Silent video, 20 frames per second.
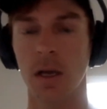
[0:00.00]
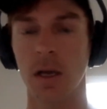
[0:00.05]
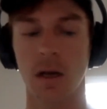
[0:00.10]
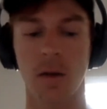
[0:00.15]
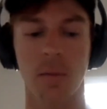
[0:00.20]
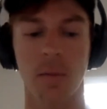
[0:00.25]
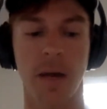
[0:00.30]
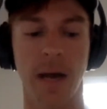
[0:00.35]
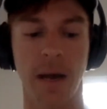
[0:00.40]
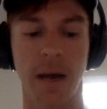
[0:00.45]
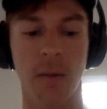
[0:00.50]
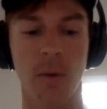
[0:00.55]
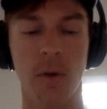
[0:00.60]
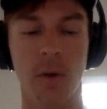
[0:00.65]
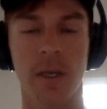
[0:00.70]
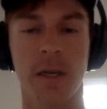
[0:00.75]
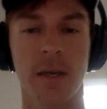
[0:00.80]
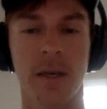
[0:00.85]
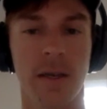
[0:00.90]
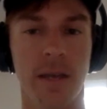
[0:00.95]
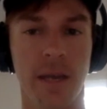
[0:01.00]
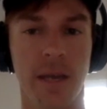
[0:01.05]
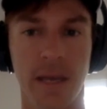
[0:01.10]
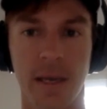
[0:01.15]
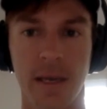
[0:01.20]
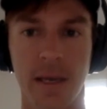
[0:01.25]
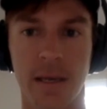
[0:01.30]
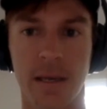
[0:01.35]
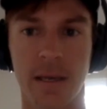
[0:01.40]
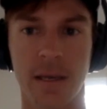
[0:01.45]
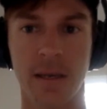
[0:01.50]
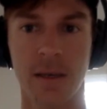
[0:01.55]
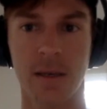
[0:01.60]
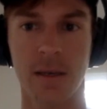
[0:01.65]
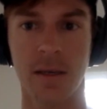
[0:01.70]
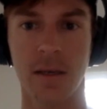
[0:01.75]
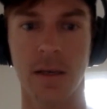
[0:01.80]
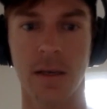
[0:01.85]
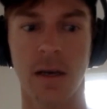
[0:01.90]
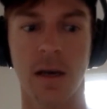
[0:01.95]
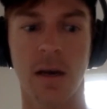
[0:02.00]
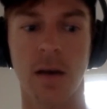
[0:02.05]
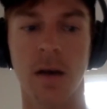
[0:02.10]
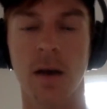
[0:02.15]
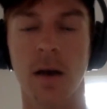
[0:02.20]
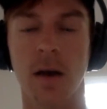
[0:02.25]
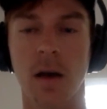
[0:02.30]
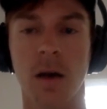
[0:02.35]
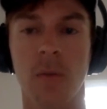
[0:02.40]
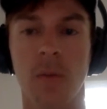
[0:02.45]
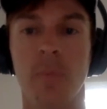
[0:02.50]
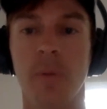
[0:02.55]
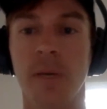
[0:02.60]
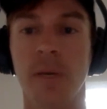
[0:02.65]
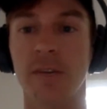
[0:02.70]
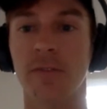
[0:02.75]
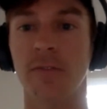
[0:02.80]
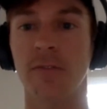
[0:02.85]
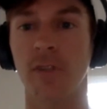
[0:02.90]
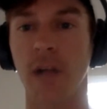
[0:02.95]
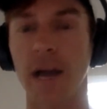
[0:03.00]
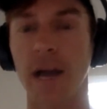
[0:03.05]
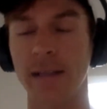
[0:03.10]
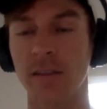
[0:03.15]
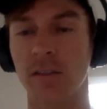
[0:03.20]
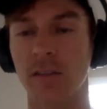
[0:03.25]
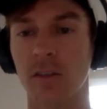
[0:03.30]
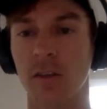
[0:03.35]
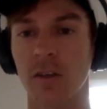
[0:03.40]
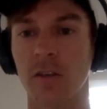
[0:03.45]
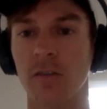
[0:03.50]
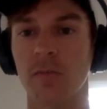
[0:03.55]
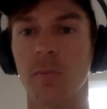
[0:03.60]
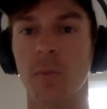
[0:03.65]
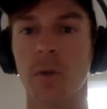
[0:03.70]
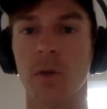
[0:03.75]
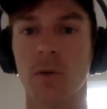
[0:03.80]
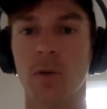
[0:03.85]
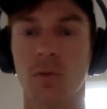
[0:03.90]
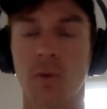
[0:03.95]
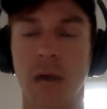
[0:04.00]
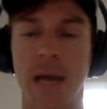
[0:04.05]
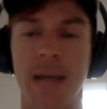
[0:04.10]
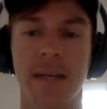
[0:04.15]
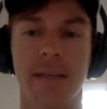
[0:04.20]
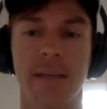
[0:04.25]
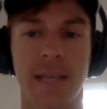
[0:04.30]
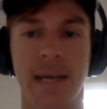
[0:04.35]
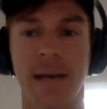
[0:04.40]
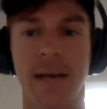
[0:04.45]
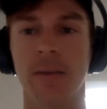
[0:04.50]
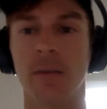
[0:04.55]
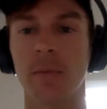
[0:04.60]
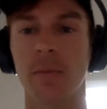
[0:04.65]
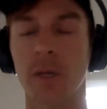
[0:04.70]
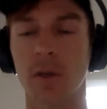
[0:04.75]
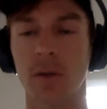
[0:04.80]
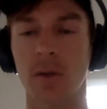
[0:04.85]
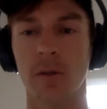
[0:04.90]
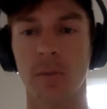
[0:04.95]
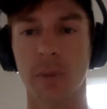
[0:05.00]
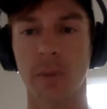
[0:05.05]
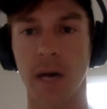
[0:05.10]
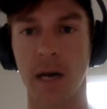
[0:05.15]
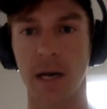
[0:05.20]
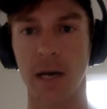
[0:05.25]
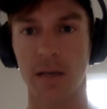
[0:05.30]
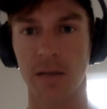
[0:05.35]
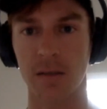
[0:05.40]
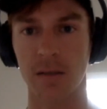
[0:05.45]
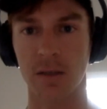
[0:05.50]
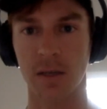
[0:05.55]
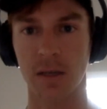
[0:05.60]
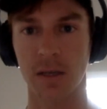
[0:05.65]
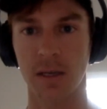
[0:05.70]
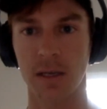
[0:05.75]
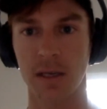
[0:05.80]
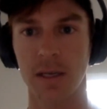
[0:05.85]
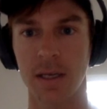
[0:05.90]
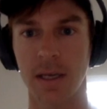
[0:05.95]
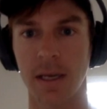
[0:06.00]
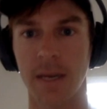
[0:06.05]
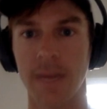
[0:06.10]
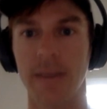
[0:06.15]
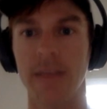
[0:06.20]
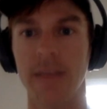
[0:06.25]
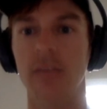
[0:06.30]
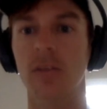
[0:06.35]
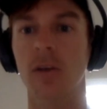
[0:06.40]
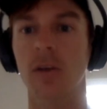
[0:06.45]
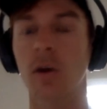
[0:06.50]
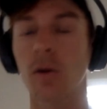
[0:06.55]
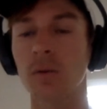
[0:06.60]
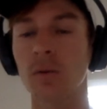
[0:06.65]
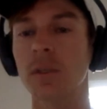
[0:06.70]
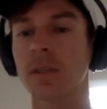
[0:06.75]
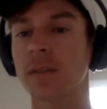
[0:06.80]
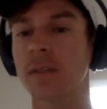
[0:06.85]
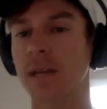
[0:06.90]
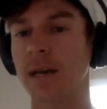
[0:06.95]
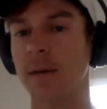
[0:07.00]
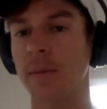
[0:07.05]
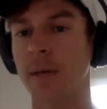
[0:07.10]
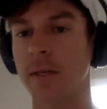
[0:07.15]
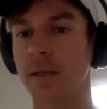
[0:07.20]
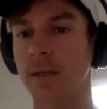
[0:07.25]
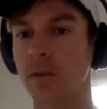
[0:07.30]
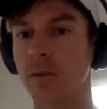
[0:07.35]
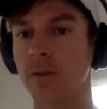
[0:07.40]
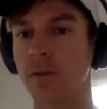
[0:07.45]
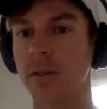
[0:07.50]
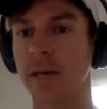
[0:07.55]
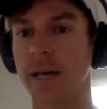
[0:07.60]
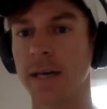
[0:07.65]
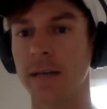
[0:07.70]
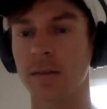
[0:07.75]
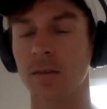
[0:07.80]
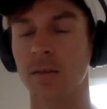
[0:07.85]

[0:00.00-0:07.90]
Um, I will hit a uh, a big flat serve, but right down the middle of the box and that's the only time I use that.